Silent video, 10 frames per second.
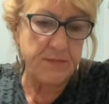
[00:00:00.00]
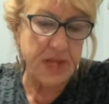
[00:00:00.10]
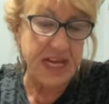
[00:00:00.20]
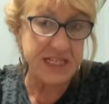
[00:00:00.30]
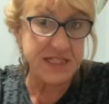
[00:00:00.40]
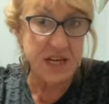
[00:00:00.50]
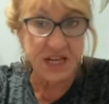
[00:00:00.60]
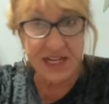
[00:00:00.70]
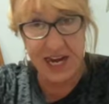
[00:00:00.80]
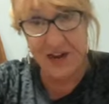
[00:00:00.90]
And it's not
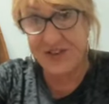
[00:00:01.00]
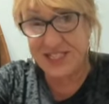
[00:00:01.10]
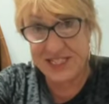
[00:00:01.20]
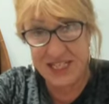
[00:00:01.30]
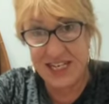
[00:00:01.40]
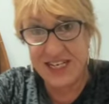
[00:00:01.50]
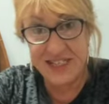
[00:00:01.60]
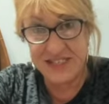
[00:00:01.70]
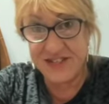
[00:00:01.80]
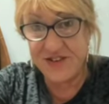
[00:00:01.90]
a guarantee
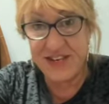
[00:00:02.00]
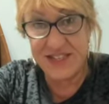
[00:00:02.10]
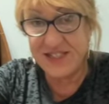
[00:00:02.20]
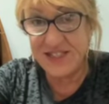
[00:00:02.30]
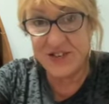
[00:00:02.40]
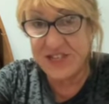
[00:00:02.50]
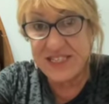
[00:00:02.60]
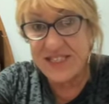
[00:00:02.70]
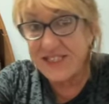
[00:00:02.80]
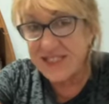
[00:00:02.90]
because there
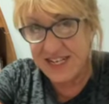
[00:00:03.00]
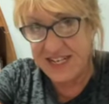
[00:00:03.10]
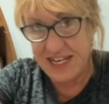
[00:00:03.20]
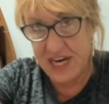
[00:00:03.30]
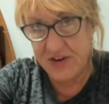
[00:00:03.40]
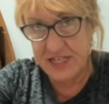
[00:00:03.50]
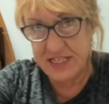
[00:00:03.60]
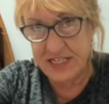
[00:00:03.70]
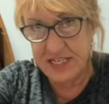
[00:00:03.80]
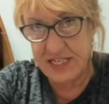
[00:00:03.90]
isn't any
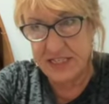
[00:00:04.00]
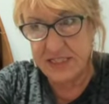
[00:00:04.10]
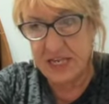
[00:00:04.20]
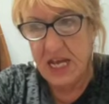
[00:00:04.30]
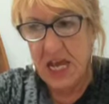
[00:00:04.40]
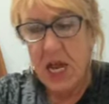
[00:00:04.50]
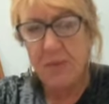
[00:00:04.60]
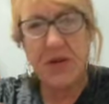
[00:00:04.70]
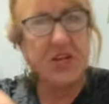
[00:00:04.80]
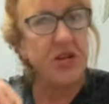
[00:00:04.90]
guarantees.
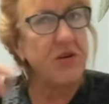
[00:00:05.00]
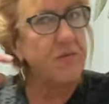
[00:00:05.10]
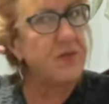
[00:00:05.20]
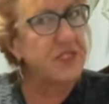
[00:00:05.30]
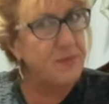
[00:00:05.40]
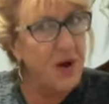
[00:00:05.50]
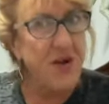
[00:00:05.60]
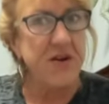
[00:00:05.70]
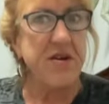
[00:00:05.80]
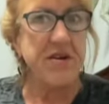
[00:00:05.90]
But you're
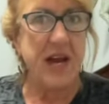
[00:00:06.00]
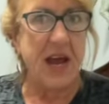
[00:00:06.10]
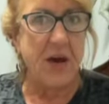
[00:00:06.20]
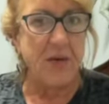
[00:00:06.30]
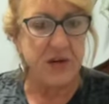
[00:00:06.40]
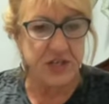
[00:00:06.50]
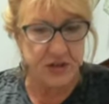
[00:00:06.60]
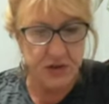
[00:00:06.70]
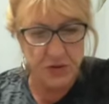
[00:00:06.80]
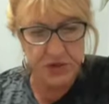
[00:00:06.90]
smarter now. You
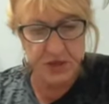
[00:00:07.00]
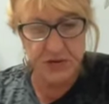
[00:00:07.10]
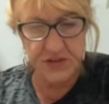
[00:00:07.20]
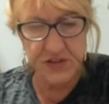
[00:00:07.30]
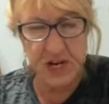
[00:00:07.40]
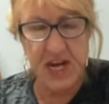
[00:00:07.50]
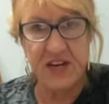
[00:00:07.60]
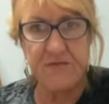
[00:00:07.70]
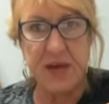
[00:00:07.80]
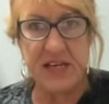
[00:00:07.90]
know, you're the Nine
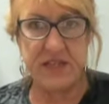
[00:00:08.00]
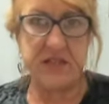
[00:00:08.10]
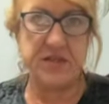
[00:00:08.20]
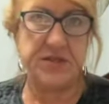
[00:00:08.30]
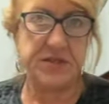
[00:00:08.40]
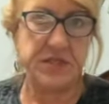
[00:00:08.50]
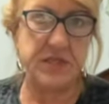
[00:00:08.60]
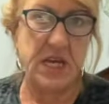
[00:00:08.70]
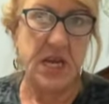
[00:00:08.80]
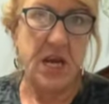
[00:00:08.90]
of Pentacles.